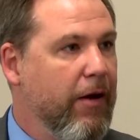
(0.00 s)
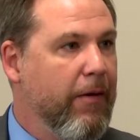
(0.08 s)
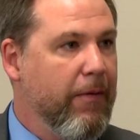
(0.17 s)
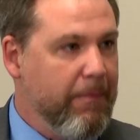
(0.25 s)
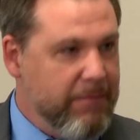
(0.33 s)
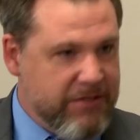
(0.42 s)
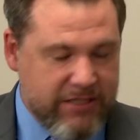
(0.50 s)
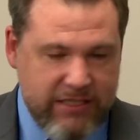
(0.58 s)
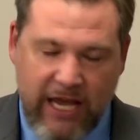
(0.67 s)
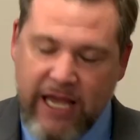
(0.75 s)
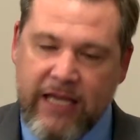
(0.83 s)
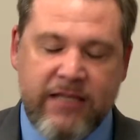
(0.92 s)

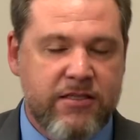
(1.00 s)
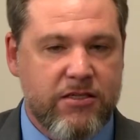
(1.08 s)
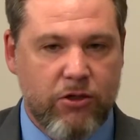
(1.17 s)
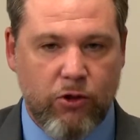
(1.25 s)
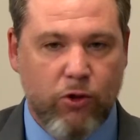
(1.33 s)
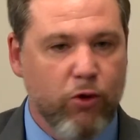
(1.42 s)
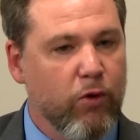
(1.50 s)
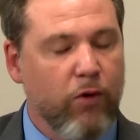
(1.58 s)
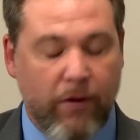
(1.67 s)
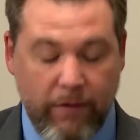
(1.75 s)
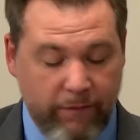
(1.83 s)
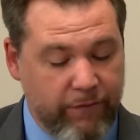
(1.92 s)
Stay in
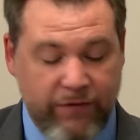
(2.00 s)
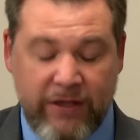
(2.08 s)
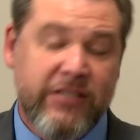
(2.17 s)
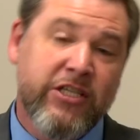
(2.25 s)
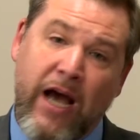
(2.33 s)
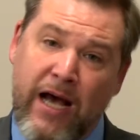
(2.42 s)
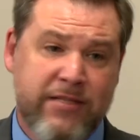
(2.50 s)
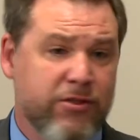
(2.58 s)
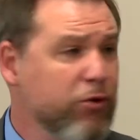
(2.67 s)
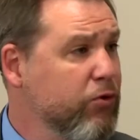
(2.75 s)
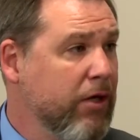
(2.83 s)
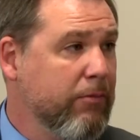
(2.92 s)
school, finish high
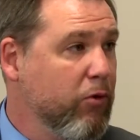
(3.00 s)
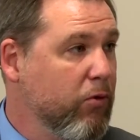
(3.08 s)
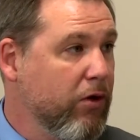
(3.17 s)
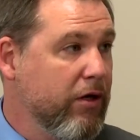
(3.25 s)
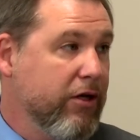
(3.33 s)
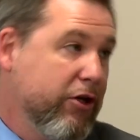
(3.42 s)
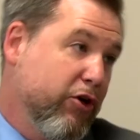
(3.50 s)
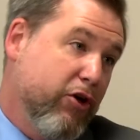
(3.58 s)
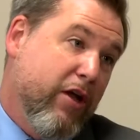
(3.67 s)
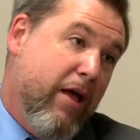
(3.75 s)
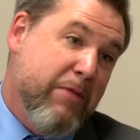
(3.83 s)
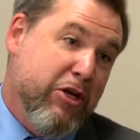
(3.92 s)
school, number one.
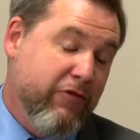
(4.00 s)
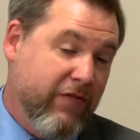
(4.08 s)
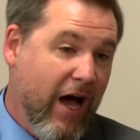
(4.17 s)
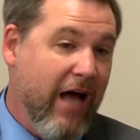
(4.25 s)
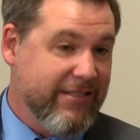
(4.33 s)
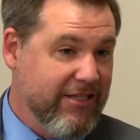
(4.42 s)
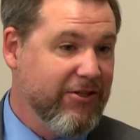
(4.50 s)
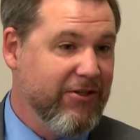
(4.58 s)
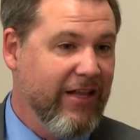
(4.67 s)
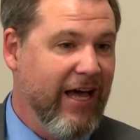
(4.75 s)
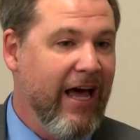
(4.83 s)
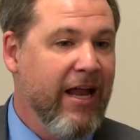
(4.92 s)
You've got to do
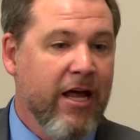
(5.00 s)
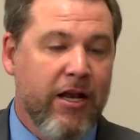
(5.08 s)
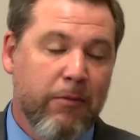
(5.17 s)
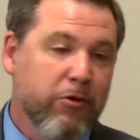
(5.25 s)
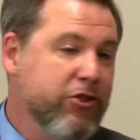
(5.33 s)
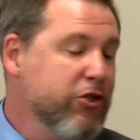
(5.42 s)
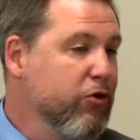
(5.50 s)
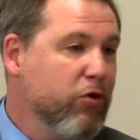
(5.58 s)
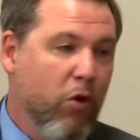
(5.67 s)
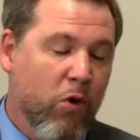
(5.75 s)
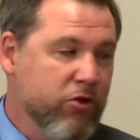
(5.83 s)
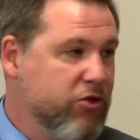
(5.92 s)
that. Number two, go
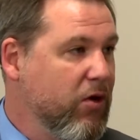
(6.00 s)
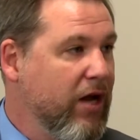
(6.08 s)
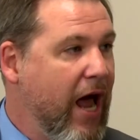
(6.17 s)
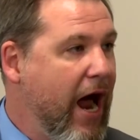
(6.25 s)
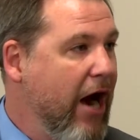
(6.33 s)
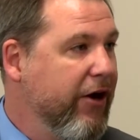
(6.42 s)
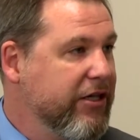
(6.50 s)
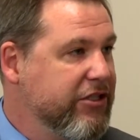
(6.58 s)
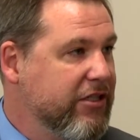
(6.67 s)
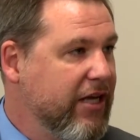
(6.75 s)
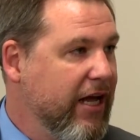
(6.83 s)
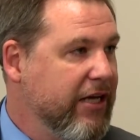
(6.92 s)
on to a higher
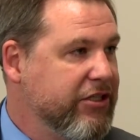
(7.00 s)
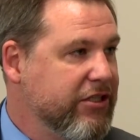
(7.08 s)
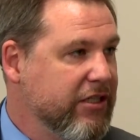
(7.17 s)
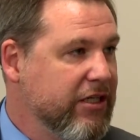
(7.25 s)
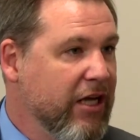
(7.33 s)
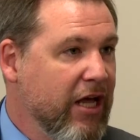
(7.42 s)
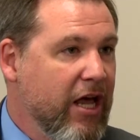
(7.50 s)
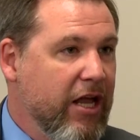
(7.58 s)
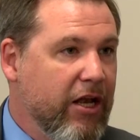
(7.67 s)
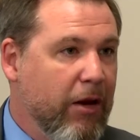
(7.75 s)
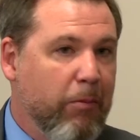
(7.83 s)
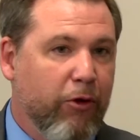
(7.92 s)
education.
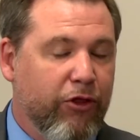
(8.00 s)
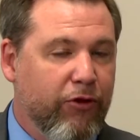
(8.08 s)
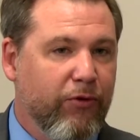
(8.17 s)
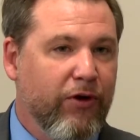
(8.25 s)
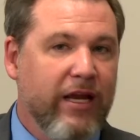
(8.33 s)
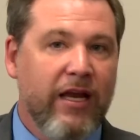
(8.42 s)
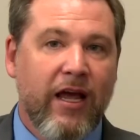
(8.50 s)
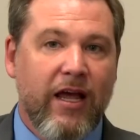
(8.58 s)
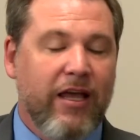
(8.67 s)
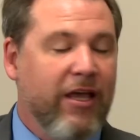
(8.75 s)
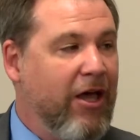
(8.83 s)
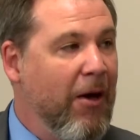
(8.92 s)
Number three,
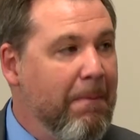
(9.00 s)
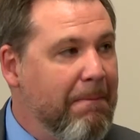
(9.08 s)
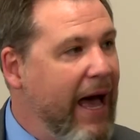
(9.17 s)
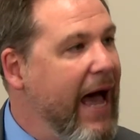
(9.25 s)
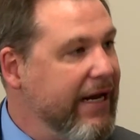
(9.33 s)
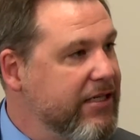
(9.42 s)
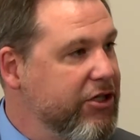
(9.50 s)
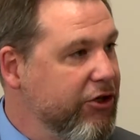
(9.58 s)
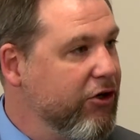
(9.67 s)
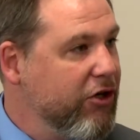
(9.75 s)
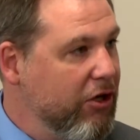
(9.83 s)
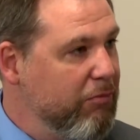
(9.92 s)
come back to
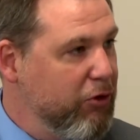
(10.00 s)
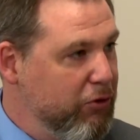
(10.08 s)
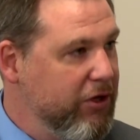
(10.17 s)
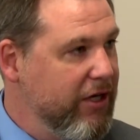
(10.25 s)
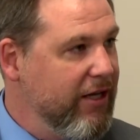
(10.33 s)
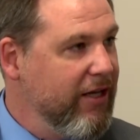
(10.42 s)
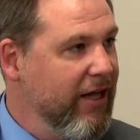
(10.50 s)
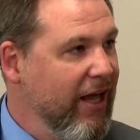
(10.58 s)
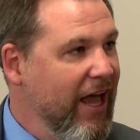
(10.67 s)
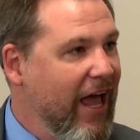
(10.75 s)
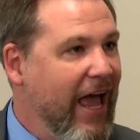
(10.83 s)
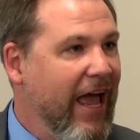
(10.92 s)
your community
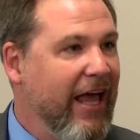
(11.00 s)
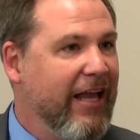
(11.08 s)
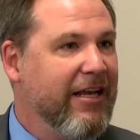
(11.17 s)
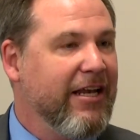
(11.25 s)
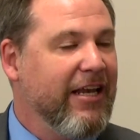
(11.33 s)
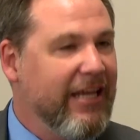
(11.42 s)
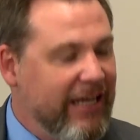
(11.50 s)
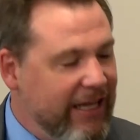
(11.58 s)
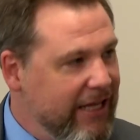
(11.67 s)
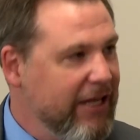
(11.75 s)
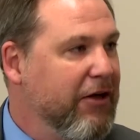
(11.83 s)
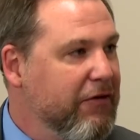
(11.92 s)
and
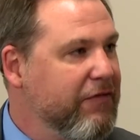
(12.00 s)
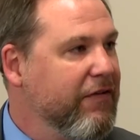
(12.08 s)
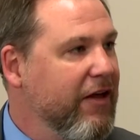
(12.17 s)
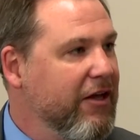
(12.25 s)
give,